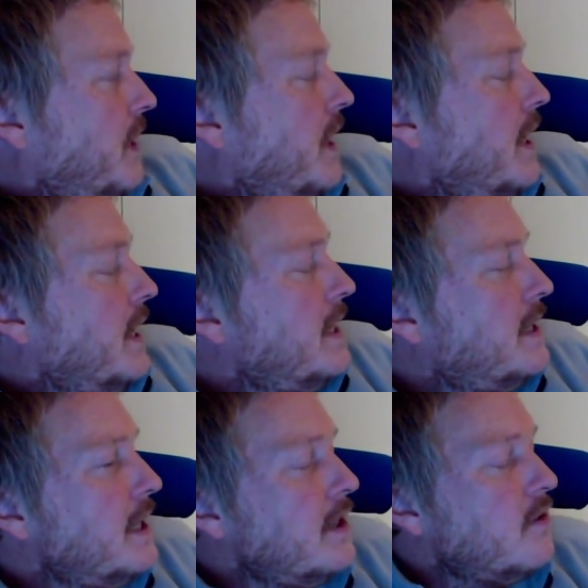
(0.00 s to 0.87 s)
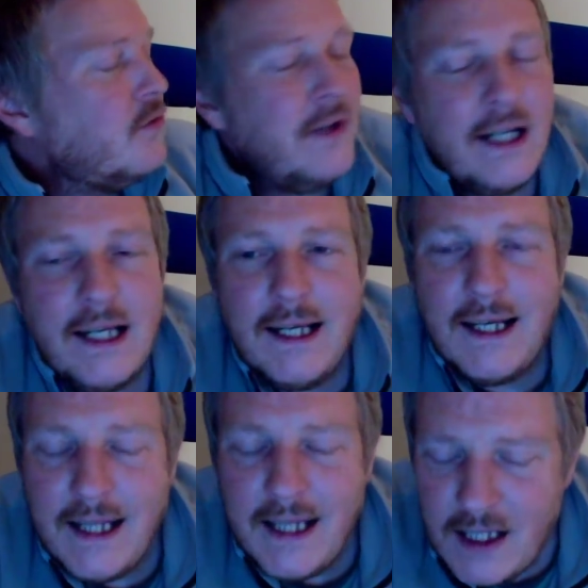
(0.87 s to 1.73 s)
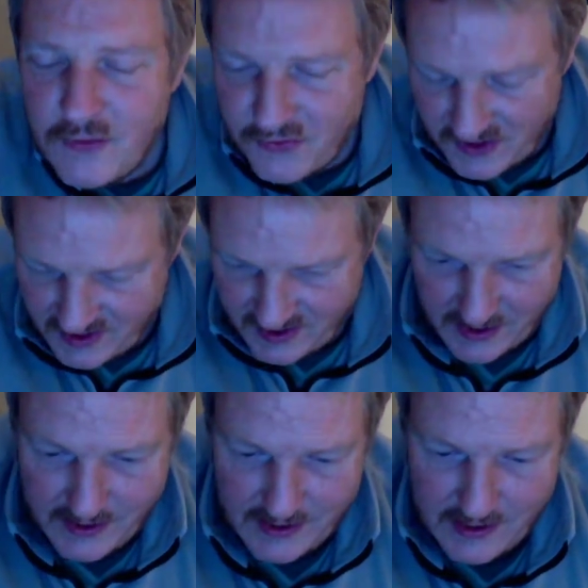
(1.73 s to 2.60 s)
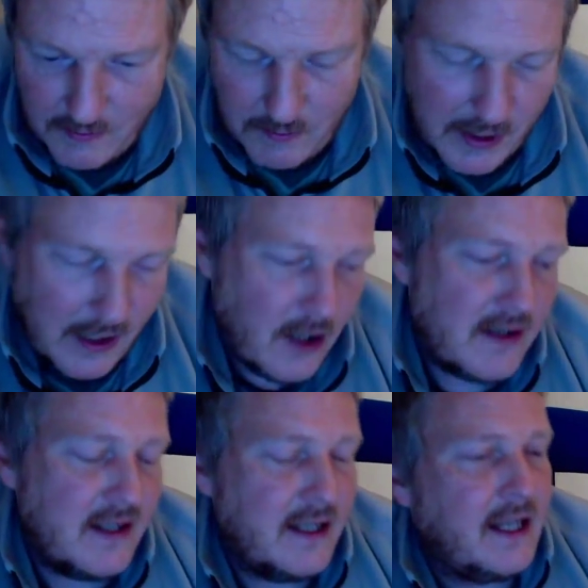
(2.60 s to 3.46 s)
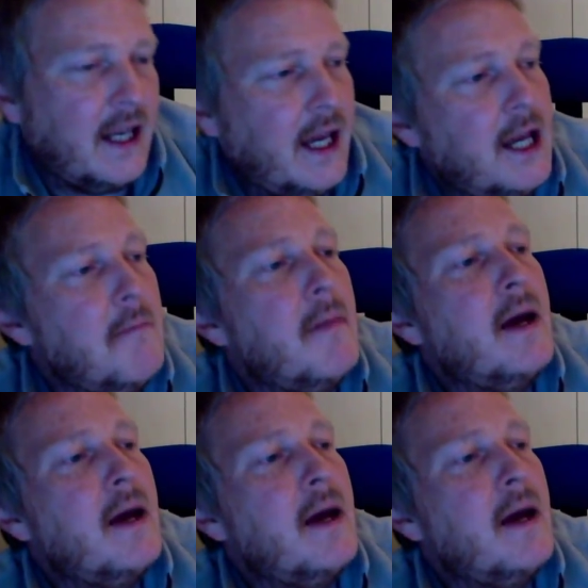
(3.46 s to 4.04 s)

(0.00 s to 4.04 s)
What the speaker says: it didn't really leave the system, because it came